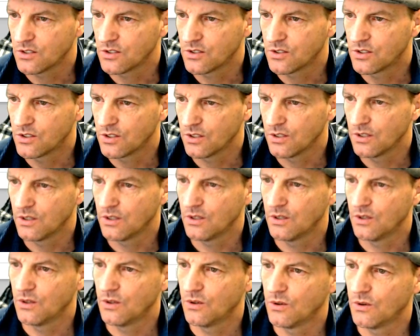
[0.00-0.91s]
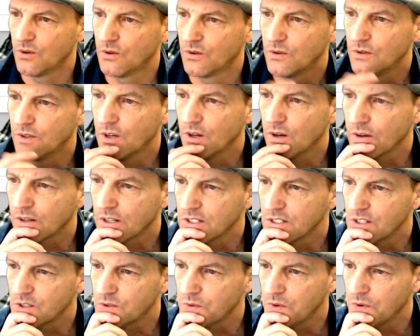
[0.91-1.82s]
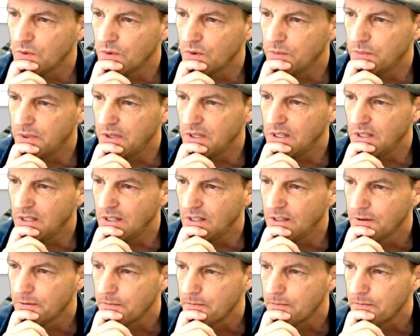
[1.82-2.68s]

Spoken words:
do, no, because this one would be